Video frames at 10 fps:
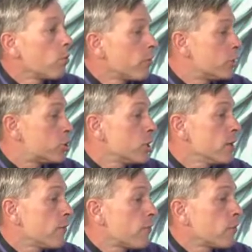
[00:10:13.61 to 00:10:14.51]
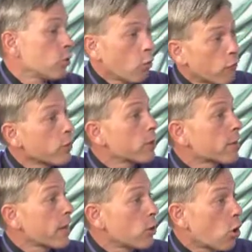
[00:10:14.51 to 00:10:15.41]
the chief over the
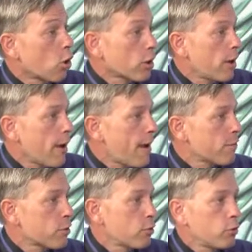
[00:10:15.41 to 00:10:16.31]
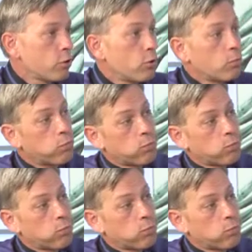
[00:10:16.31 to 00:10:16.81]
state archive, so you know,